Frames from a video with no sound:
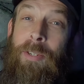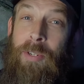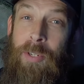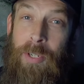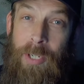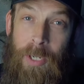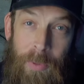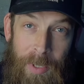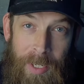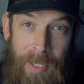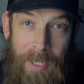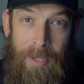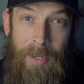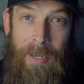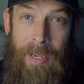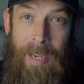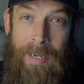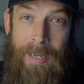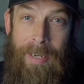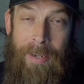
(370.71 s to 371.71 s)
She was here
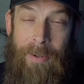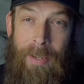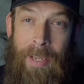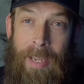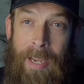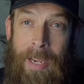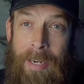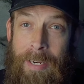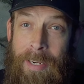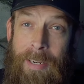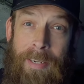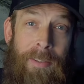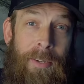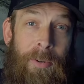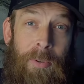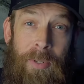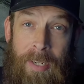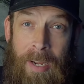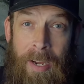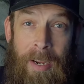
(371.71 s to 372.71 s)
candy out candy. There
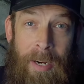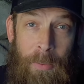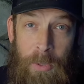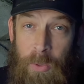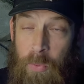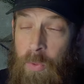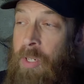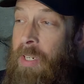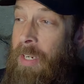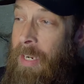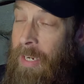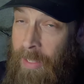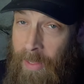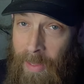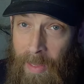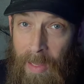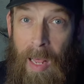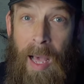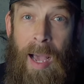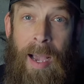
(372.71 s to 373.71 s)
were times where she had
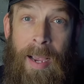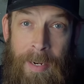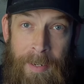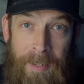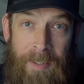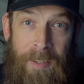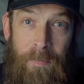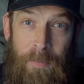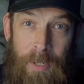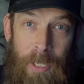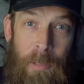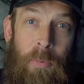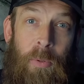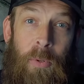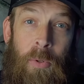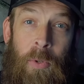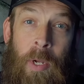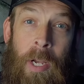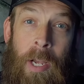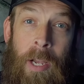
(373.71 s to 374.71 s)
lines of
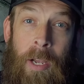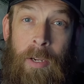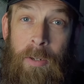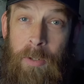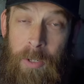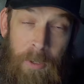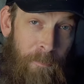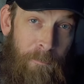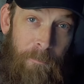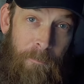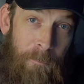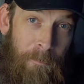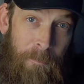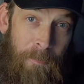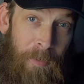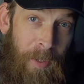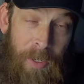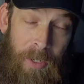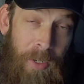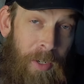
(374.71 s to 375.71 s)
people. Just
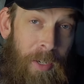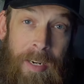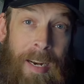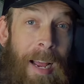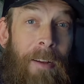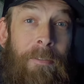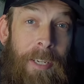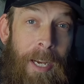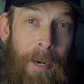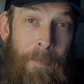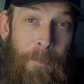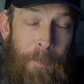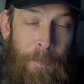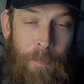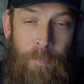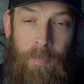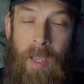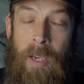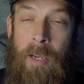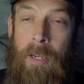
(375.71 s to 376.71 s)
you know, she didn't have time.
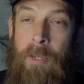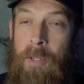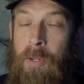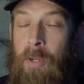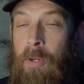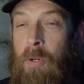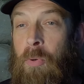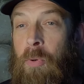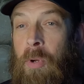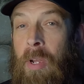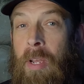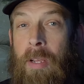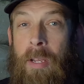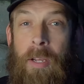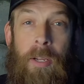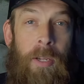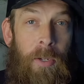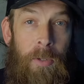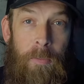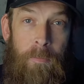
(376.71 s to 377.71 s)
Yeah, so
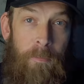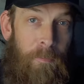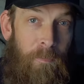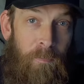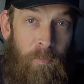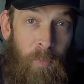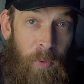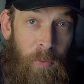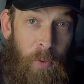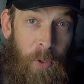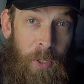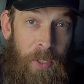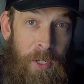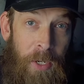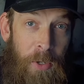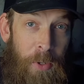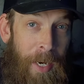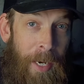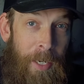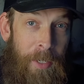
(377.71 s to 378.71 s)
the footage that
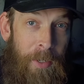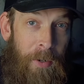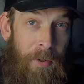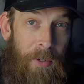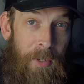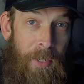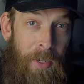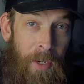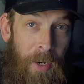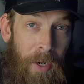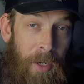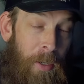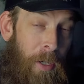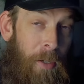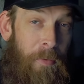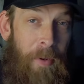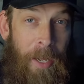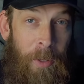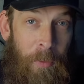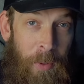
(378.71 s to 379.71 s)
you guys already saw
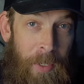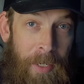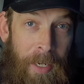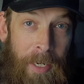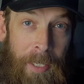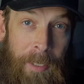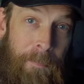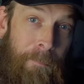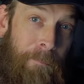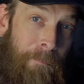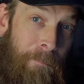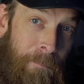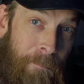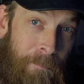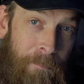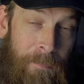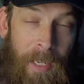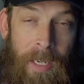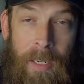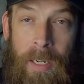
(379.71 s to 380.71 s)
of Halloween night.
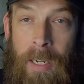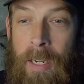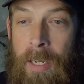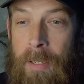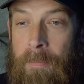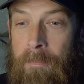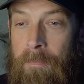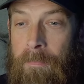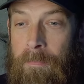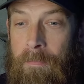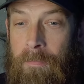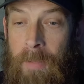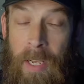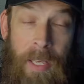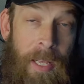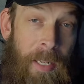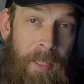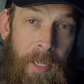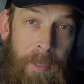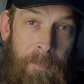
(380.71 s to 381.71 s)
Uh, yeah,
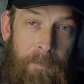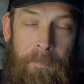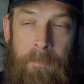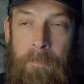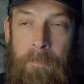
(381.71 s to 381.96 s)
that's it.